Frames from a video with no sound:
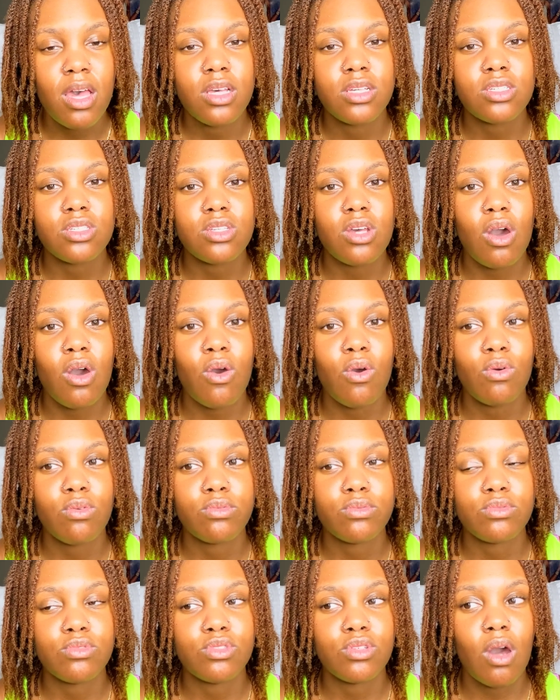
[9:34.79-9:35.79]
So
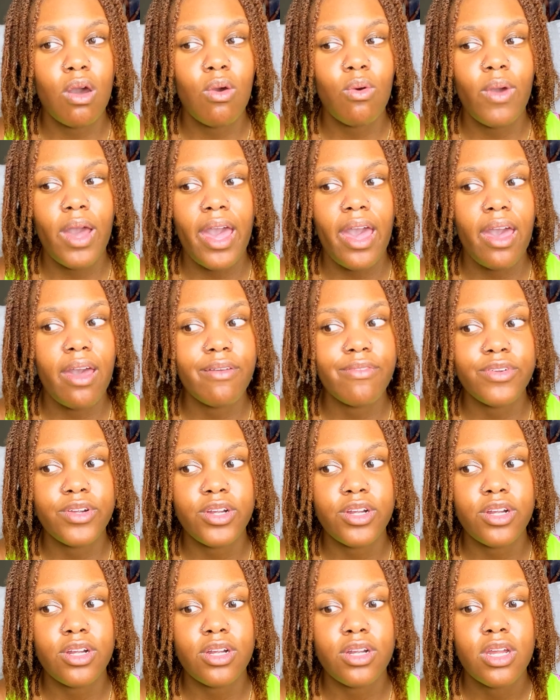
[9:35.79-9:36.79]
don't
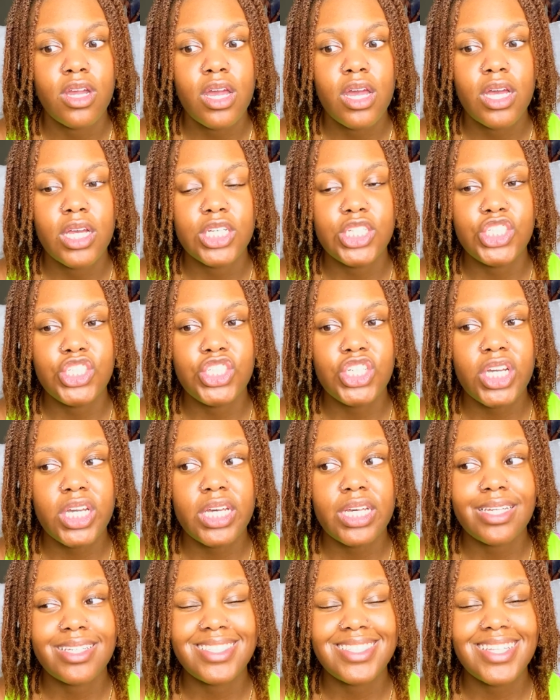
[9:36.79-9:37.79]
ever
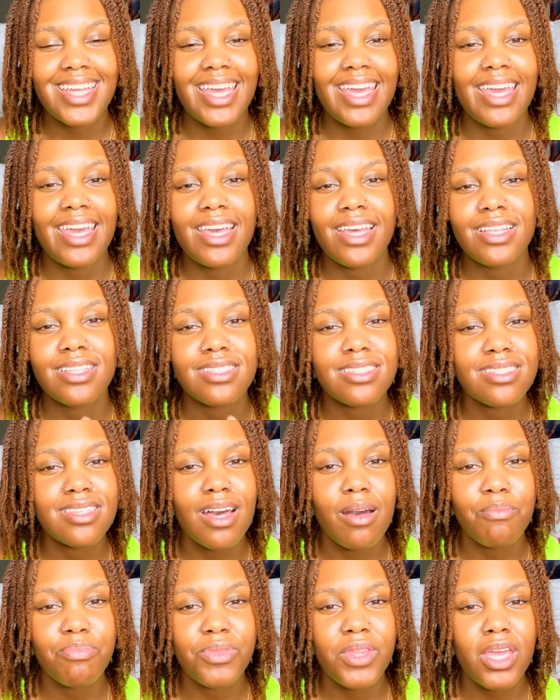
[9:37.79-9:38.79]
just end
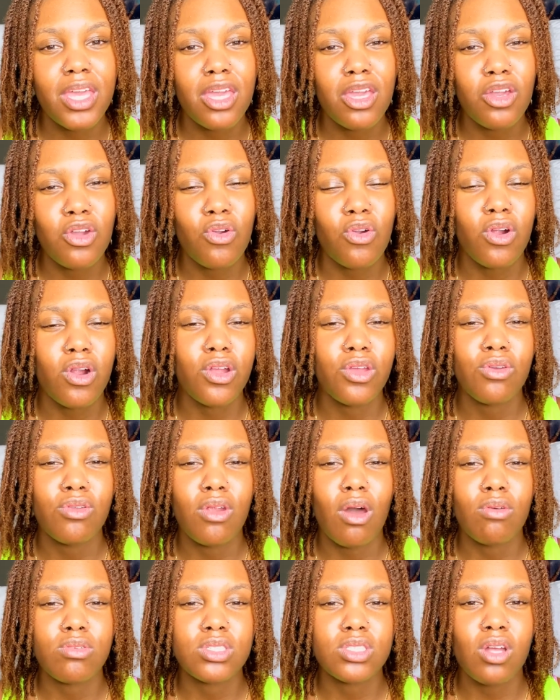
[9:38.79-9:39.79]
something
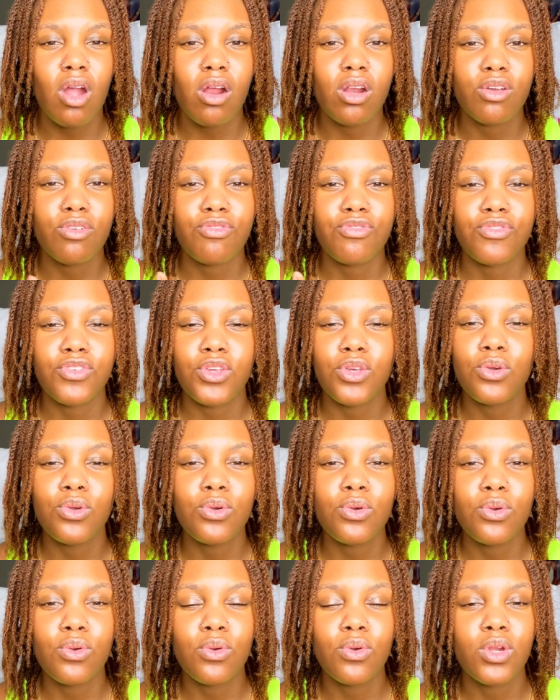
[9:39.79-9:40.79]
or start a
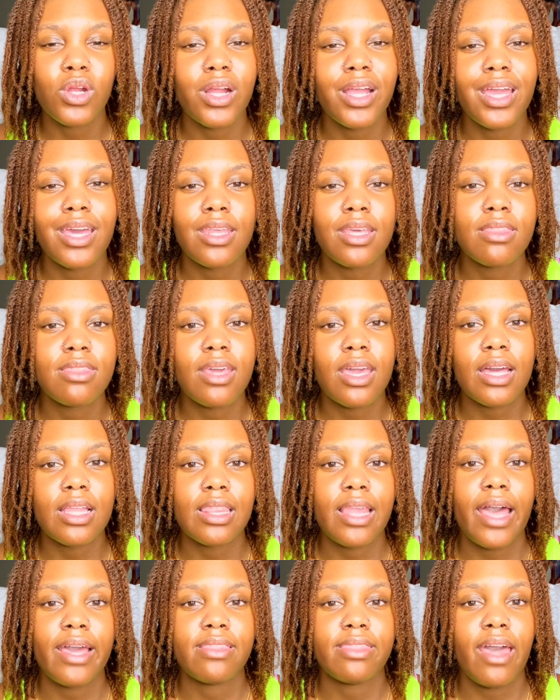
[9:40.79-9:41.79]
feud or anything
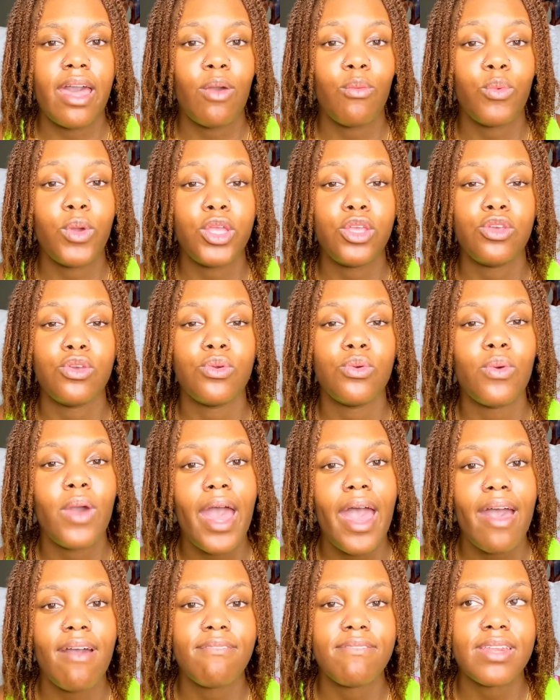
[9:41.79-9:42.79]
like that when you
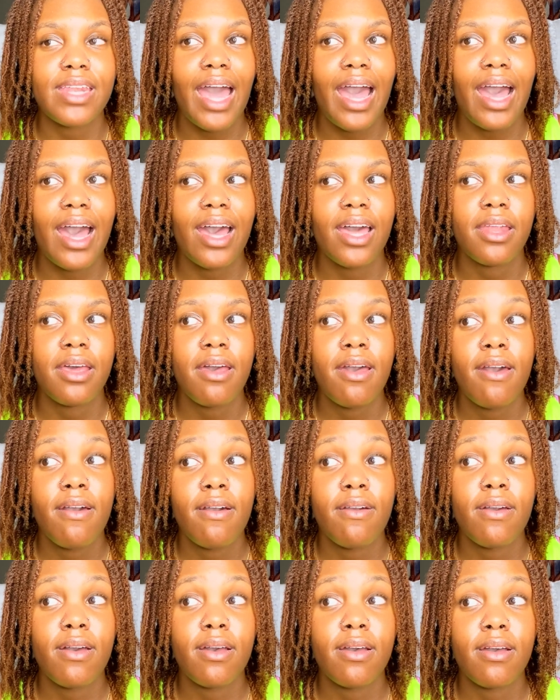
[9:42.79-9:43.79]
have not
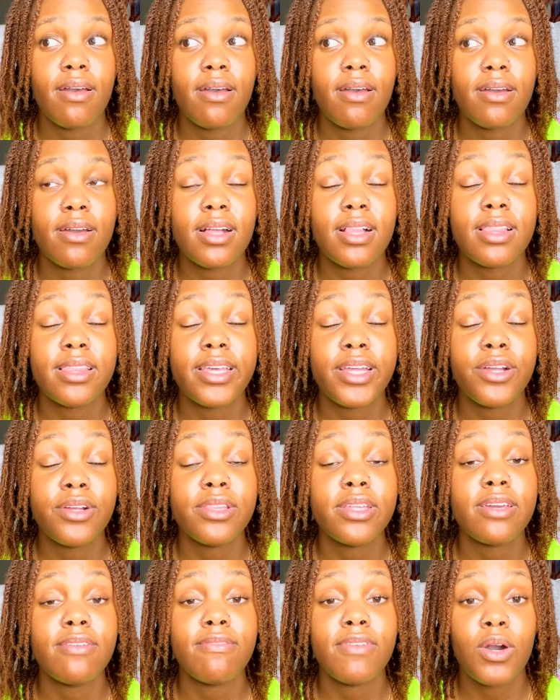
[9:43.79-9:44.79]

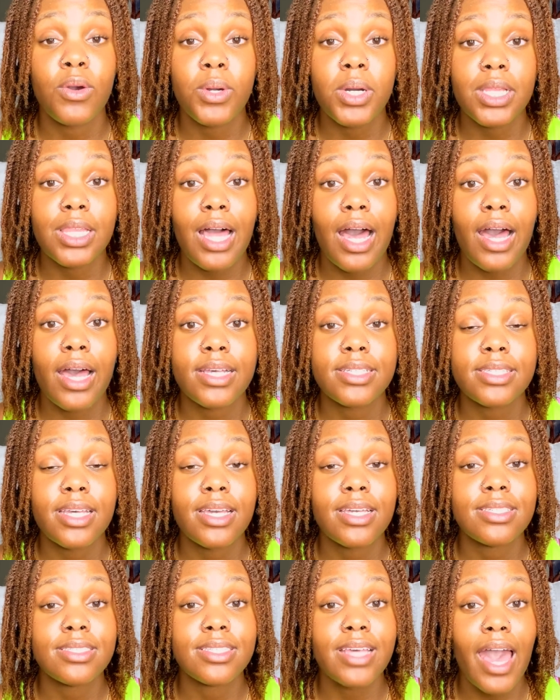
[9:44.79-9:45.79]
clearly vocalize
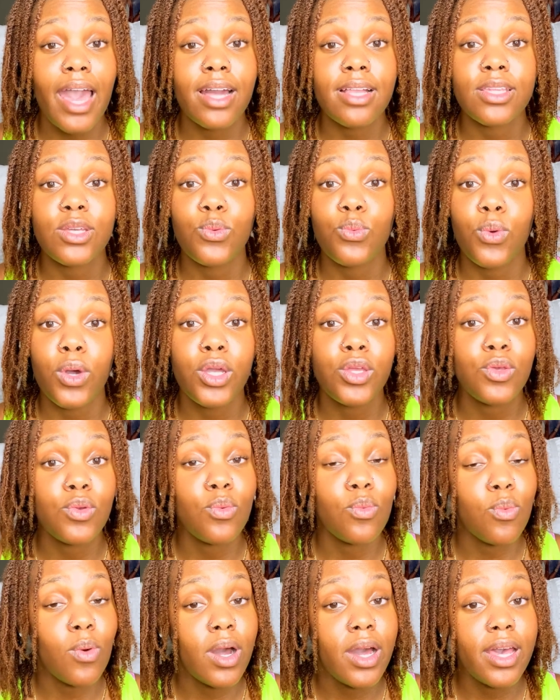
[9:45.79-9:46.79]
exactly what you
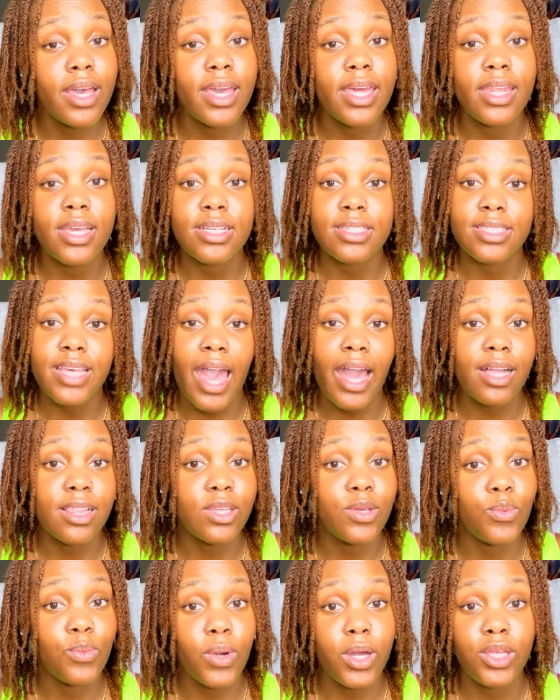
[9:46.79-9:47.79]
want and
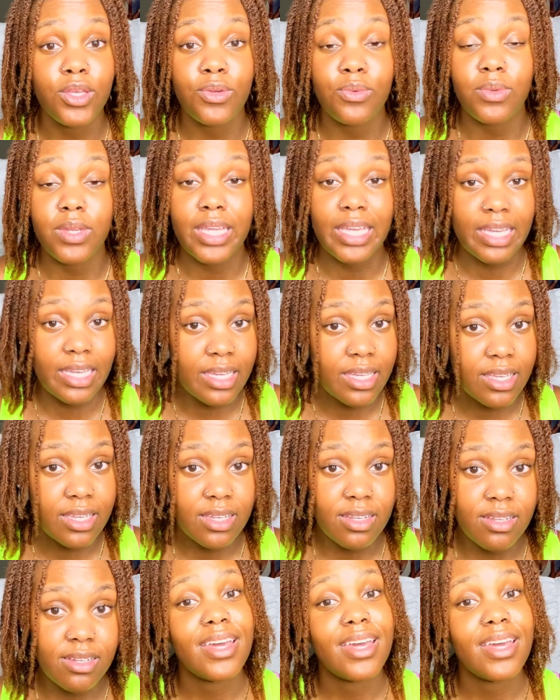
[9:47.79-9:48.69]
exactly what you need.